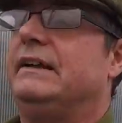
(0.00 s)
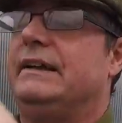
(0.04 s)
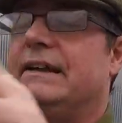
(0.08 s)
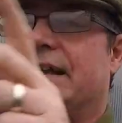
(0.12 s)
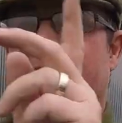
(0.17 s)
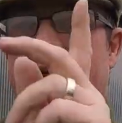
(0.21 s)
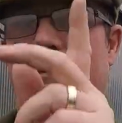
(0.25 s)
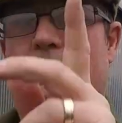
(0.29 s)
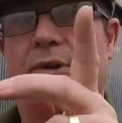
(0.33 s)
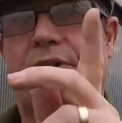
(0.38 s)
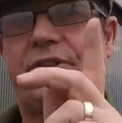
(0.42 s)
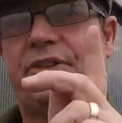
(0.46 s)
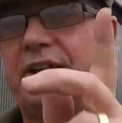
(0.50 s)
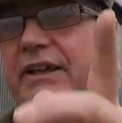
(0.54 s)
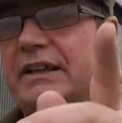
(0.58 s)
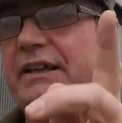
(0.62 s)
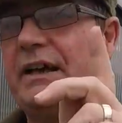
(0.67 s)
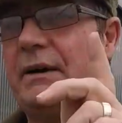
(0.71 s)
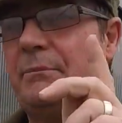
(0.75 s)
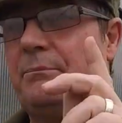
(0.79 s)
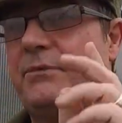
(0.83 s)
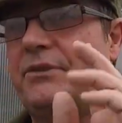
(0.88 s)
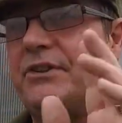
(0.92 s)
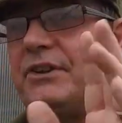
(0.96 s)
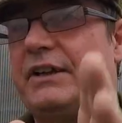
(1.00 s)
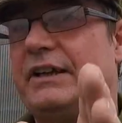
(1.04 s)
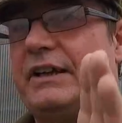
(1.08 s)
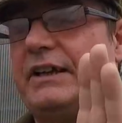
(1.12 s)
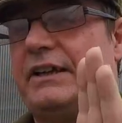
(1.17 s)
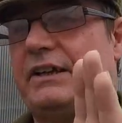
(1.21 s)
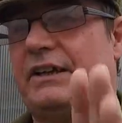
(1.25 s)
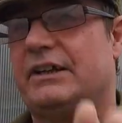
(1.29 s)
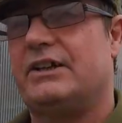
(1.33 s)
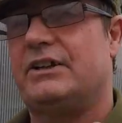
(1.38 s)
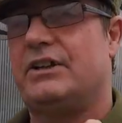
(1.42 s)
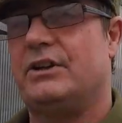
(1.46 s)
Now, a thing I'm
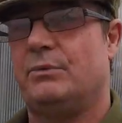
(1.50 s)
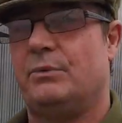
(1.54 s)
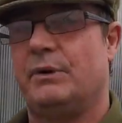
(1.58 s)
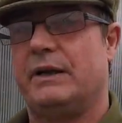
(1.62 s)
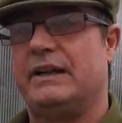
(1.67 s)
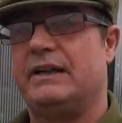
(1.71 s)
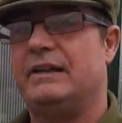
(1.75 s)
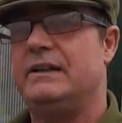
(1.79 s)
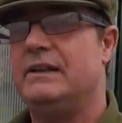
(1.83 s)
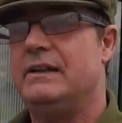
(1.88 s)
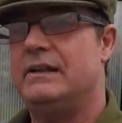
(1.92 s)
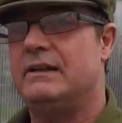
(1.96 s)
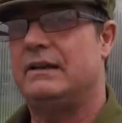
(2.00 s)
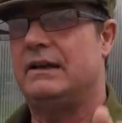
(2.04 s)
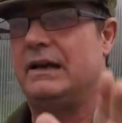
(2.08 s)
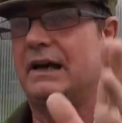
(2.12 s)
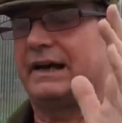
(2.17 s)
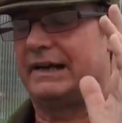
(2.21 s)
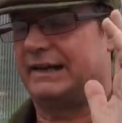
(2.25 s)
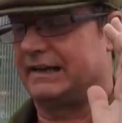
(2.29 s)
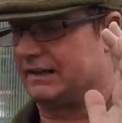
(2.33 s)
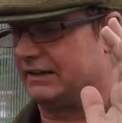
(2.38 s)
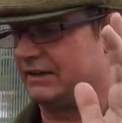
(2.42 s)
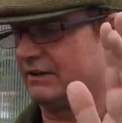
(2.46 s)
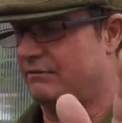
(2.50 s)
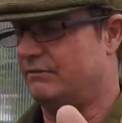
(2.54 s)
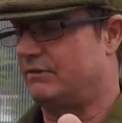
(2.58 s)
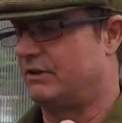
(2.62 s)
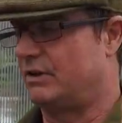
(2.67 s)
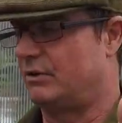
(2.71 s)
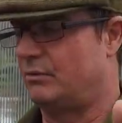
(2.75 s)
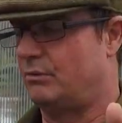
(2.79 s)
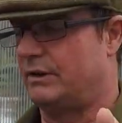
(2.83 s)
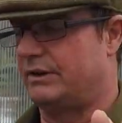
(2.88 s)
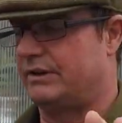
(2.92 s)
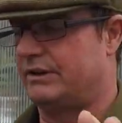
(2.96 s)
thinking of doing, and I don't
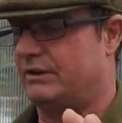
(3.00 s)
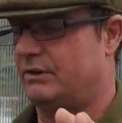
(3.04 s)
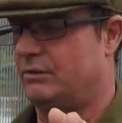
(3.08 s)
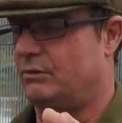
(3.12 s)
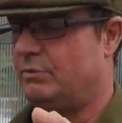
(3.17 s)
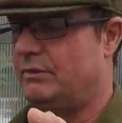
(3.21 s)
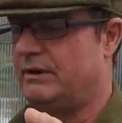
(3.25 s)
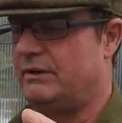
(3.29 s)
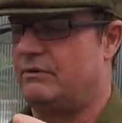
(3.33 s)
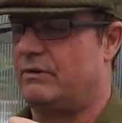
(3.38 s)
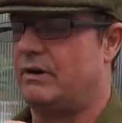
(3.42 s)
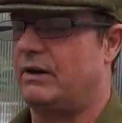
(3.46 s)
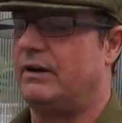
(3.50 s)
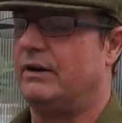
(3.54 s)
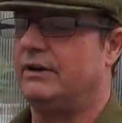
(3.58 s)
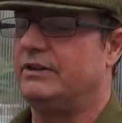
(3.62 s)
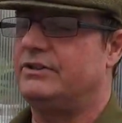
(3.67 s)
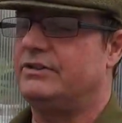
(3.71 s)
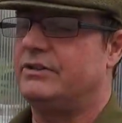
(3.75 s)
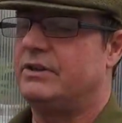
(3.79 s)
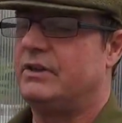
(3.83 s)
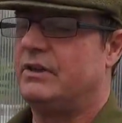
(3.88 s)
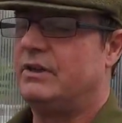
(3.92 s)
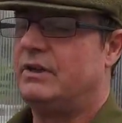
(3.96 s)
know whether it'll be right,